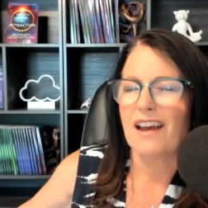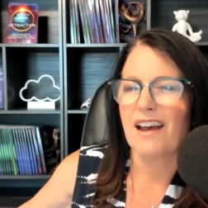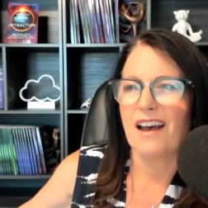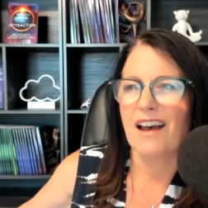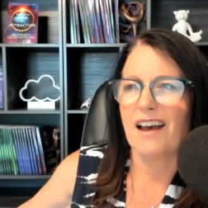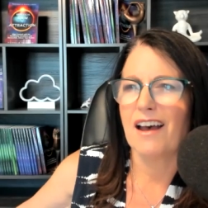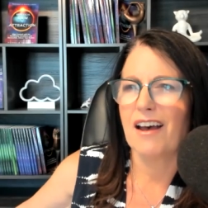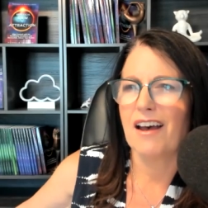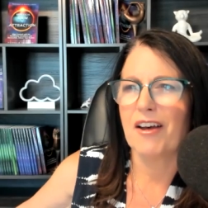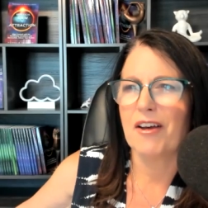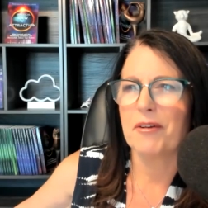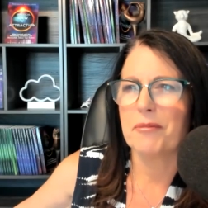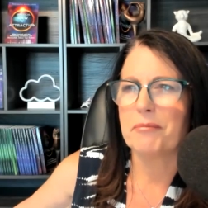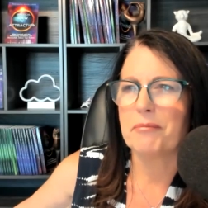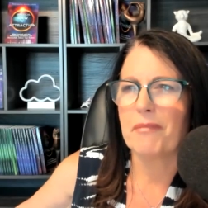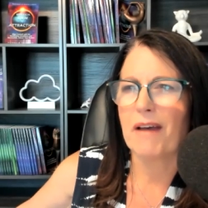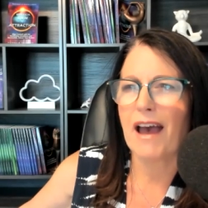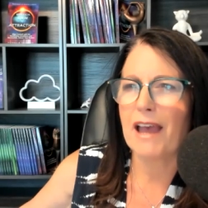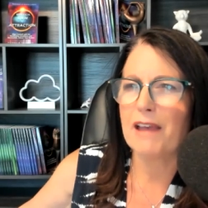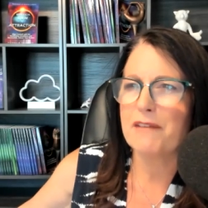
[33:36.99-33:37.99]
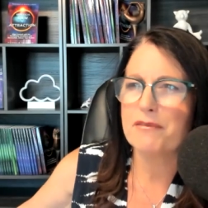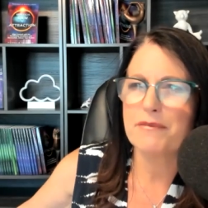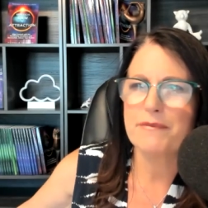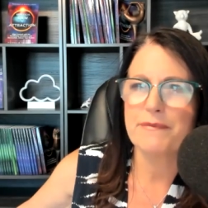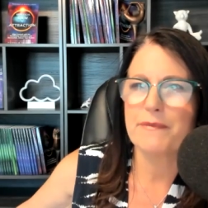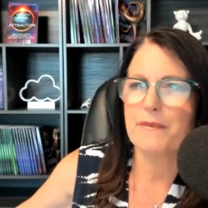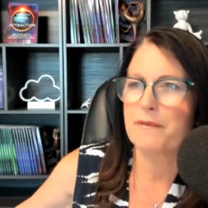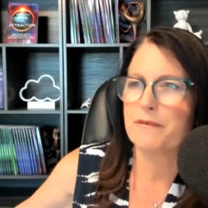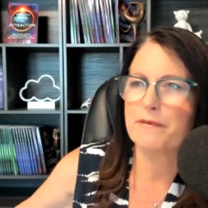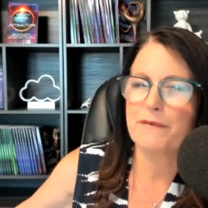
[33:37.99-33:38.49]
Um I've
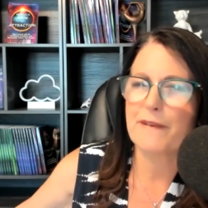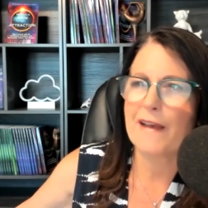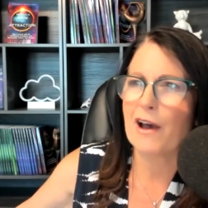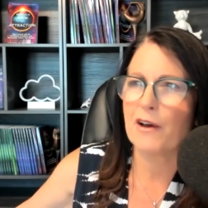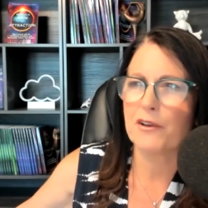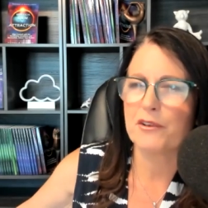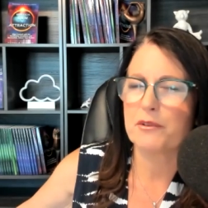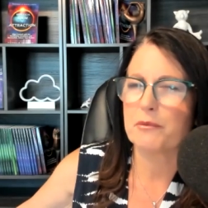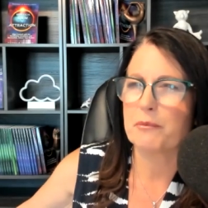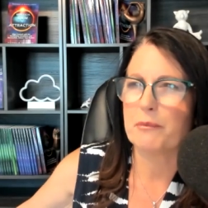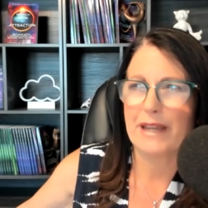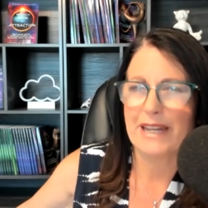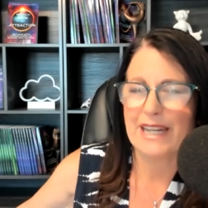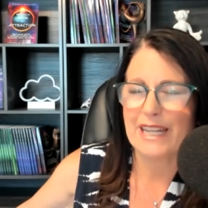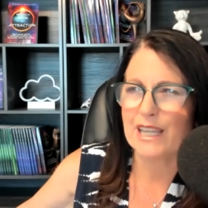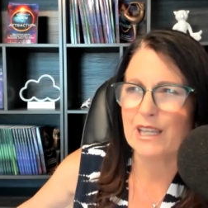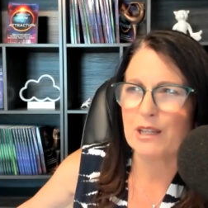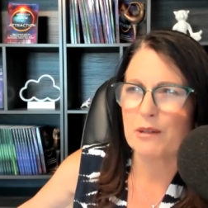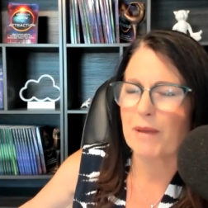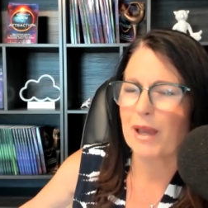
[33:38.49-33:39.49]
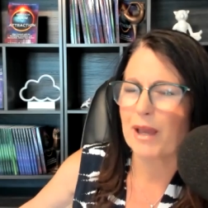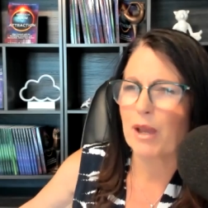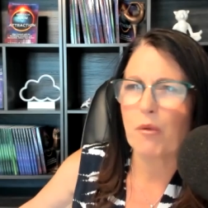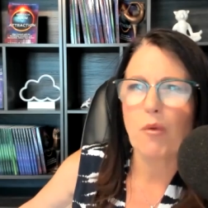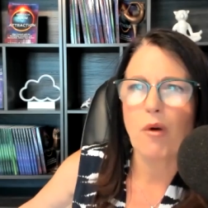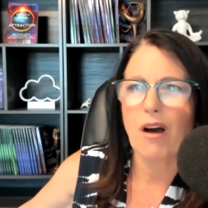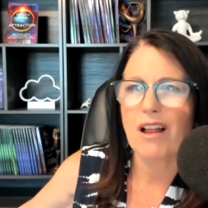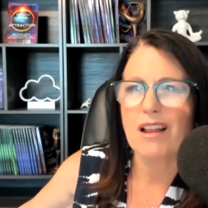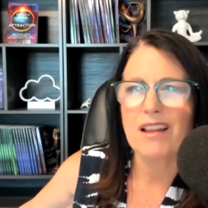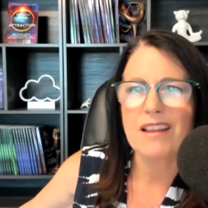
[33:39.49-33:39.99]
found money in my
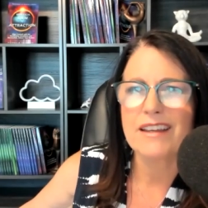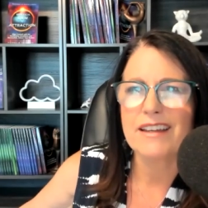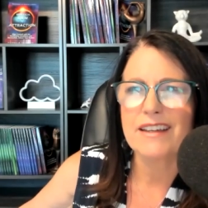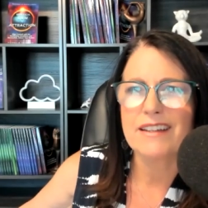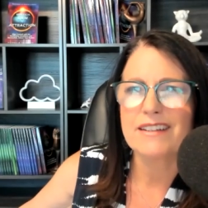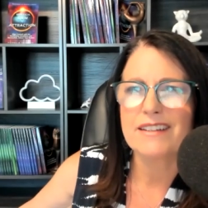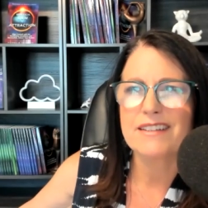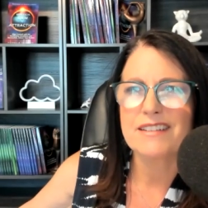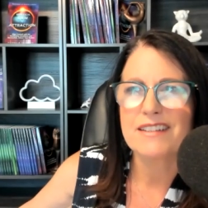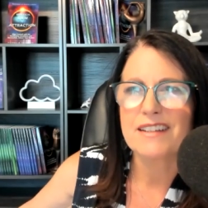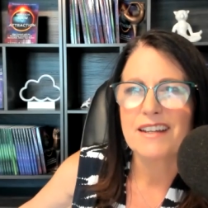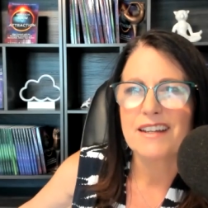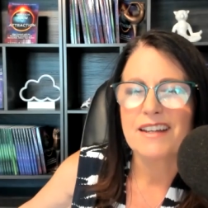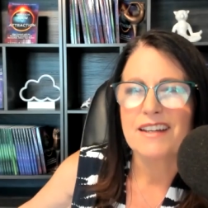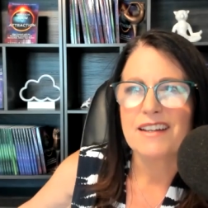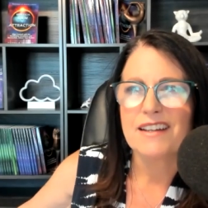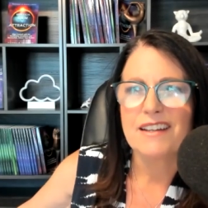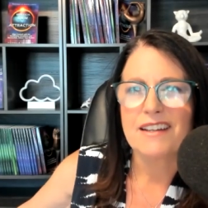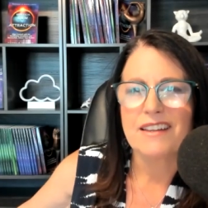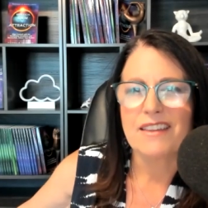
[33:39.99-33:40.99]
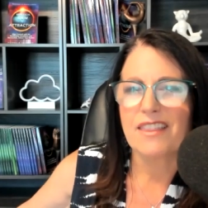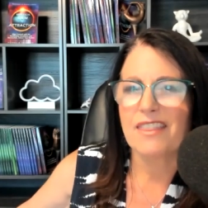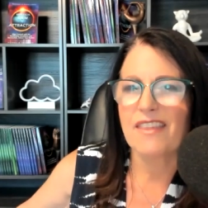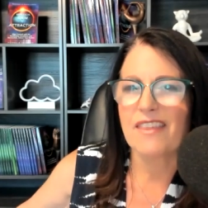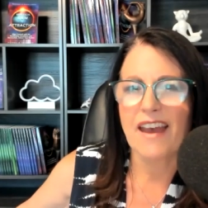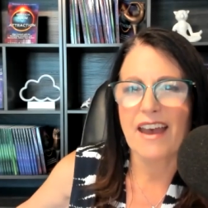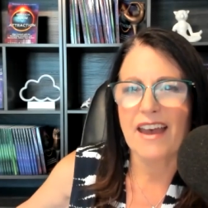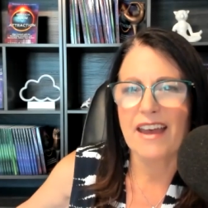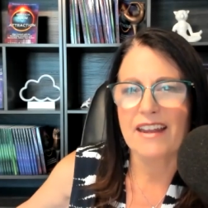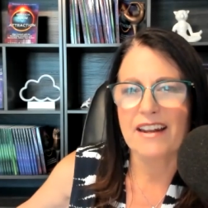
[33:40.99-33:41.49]
wallet
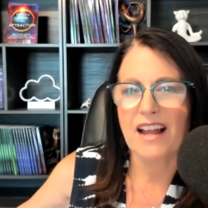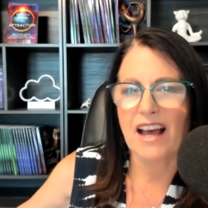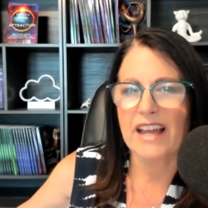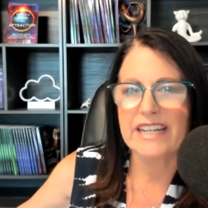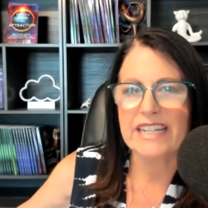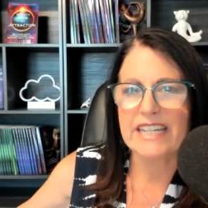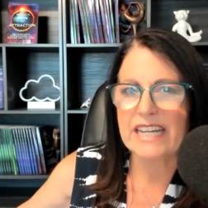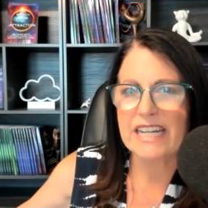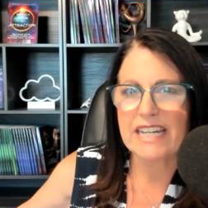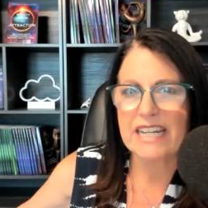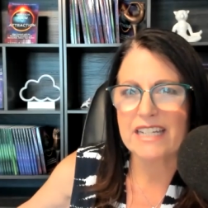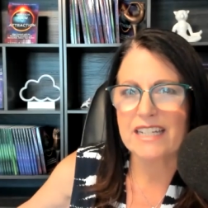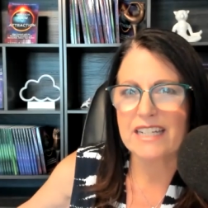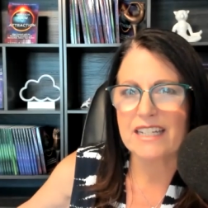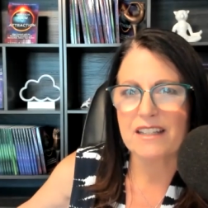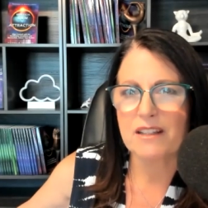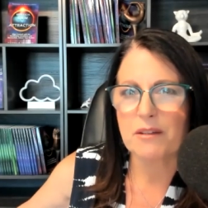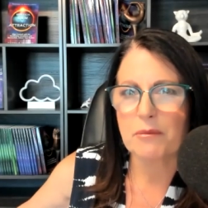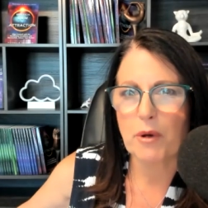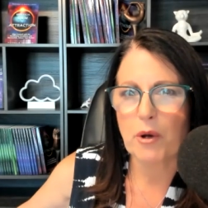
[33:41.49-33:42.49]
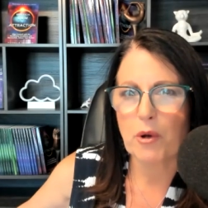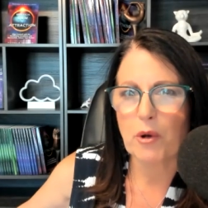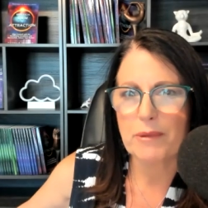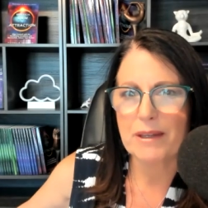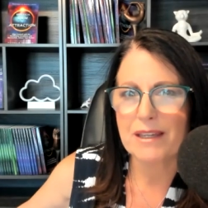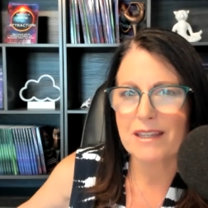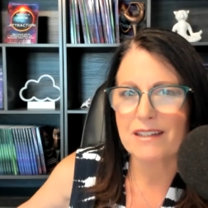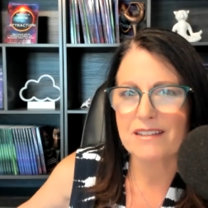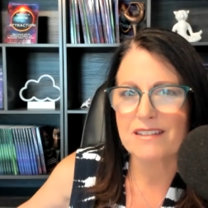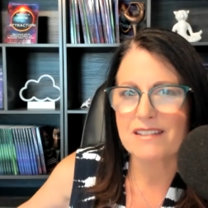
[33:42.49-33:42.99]
that I needed in the
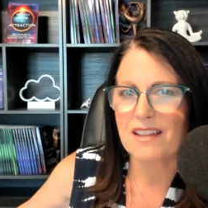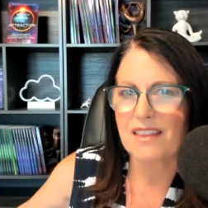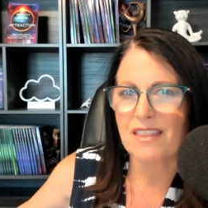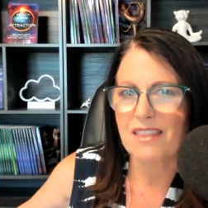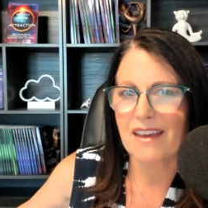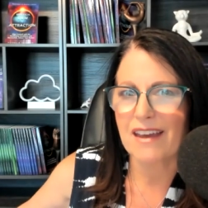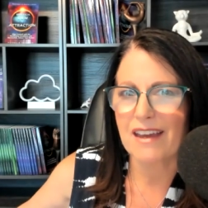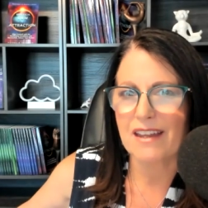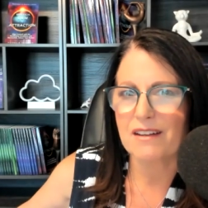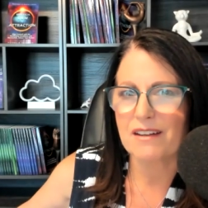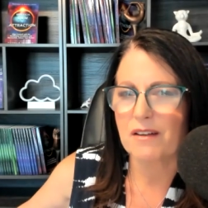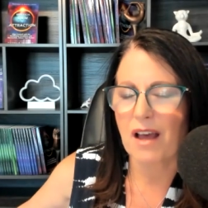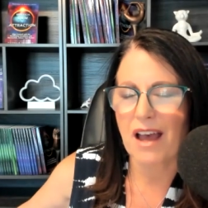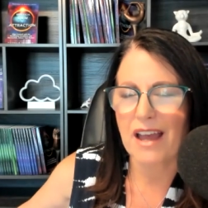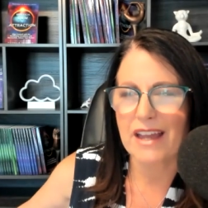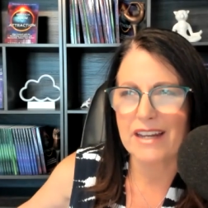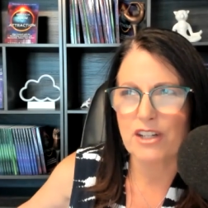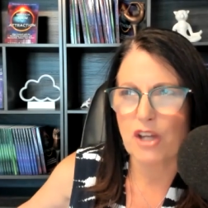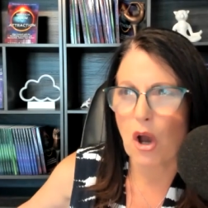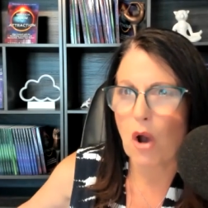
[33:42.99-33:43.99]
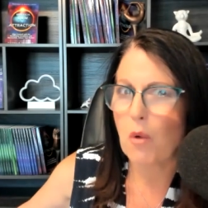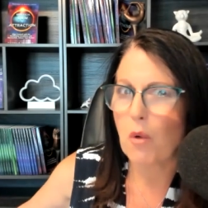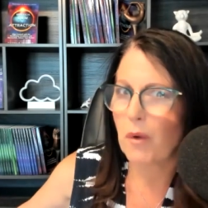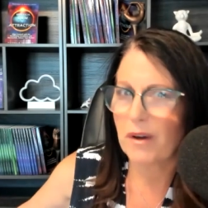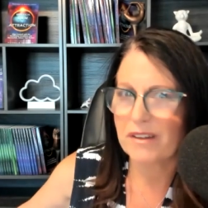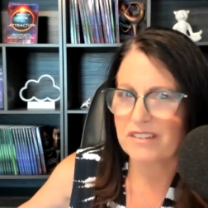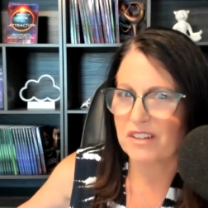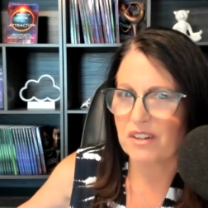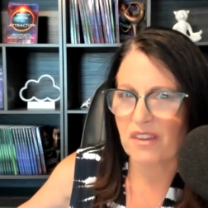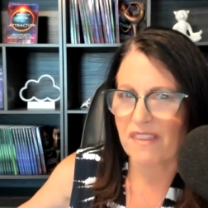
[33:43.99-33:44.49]
moment that I know
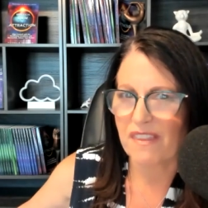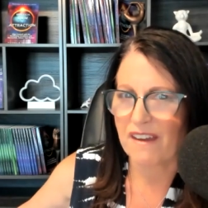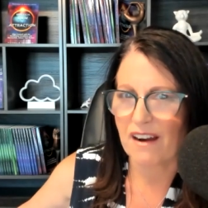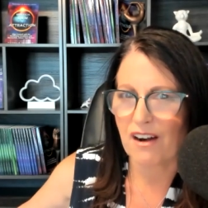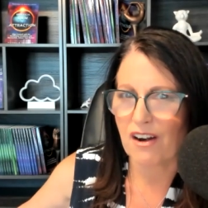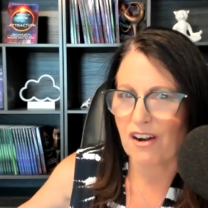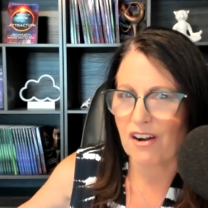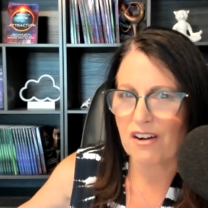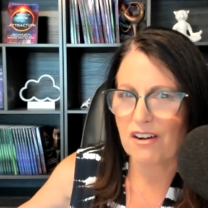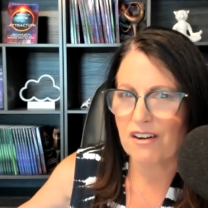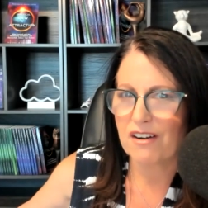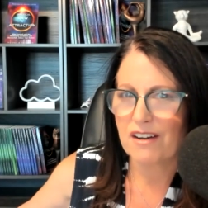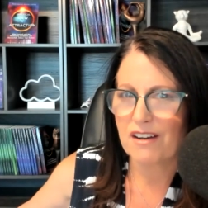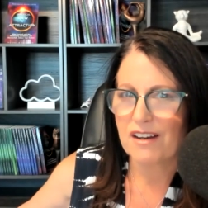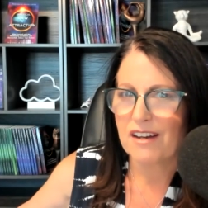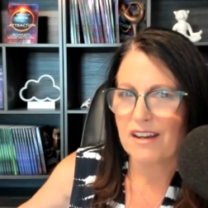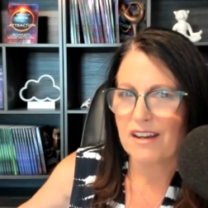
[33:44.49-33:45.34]
wasn't there.